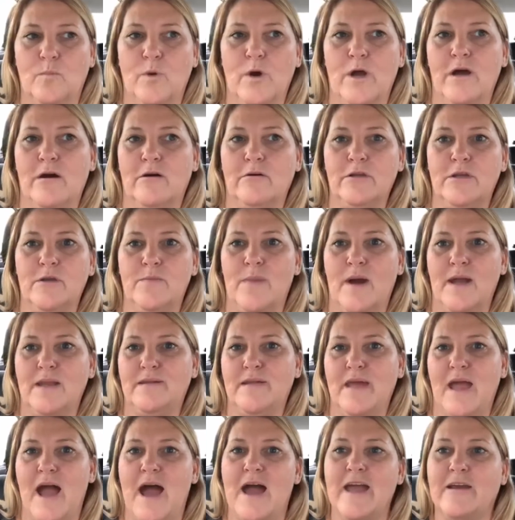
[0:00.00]
Well, you might
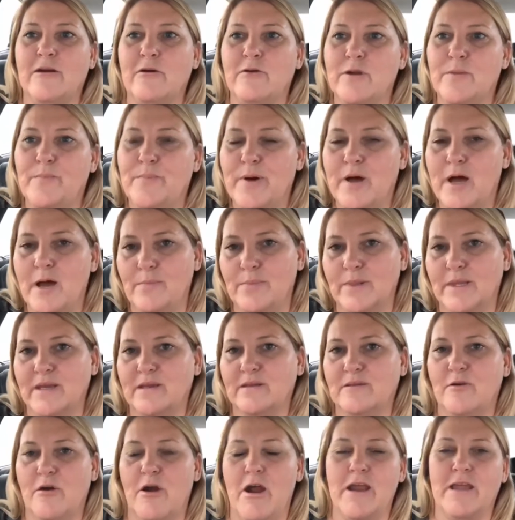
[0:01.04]
say, I go to
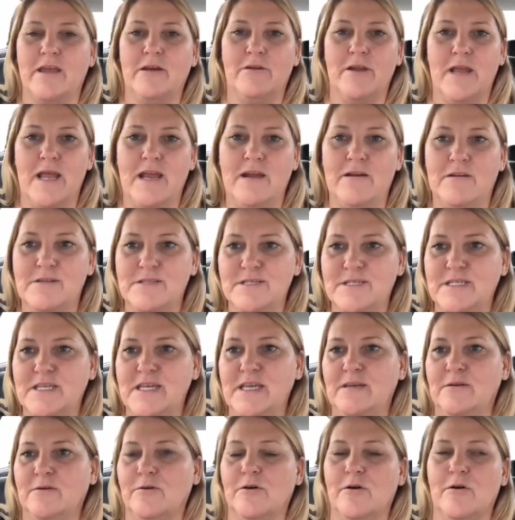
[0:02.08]
Publix, or I go to Harris
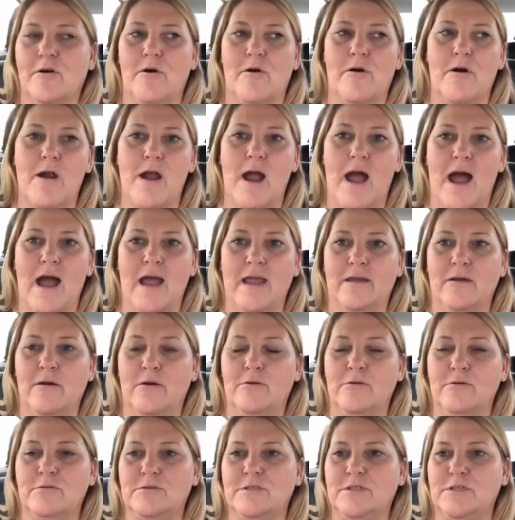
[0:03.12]
Teeter, or I
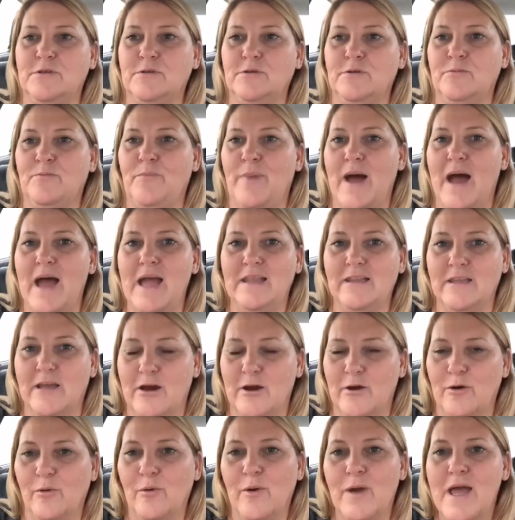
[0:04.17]
go to Buy
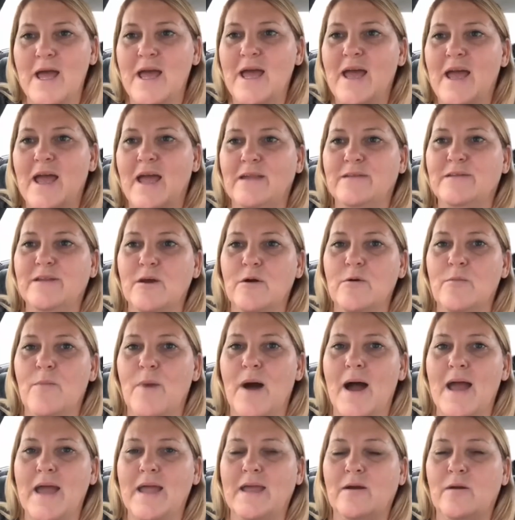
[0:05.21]
Low. And so
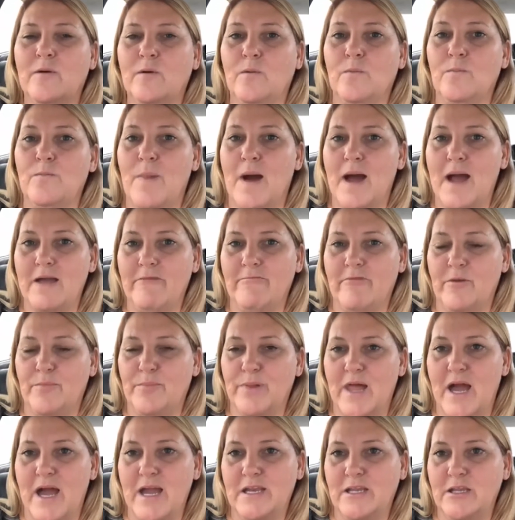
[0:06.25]
my, my
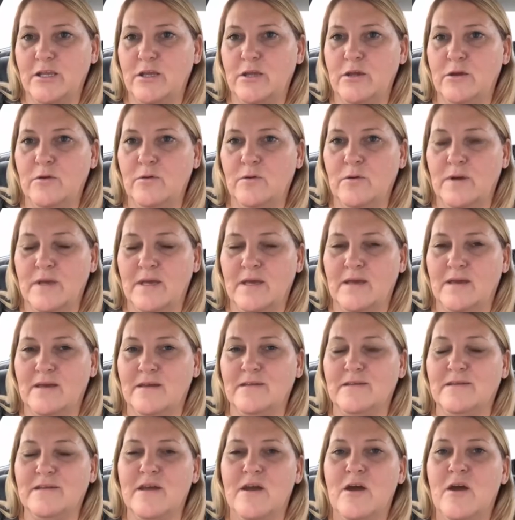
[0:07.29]
reply to you
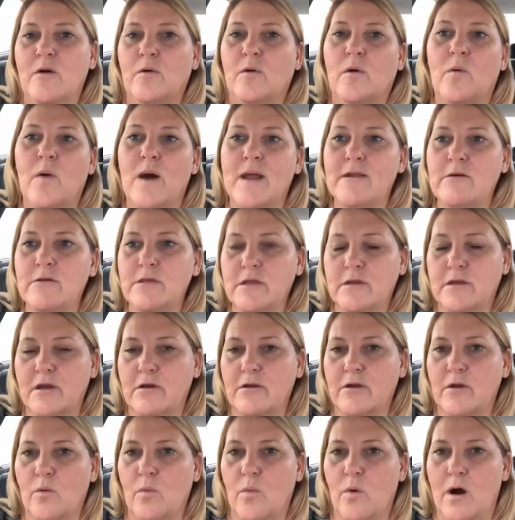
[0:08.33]
is, well, why don't you
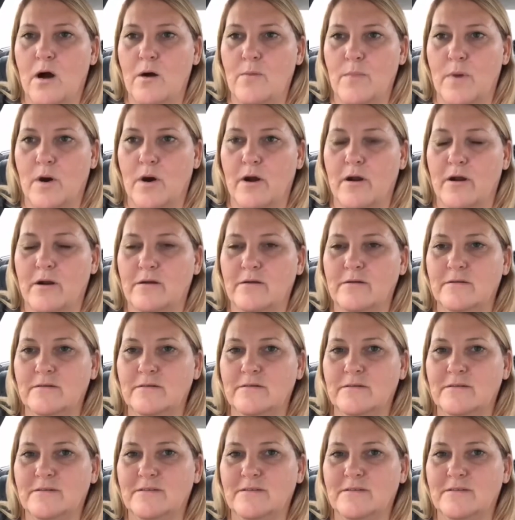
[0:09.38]
go to Walmart?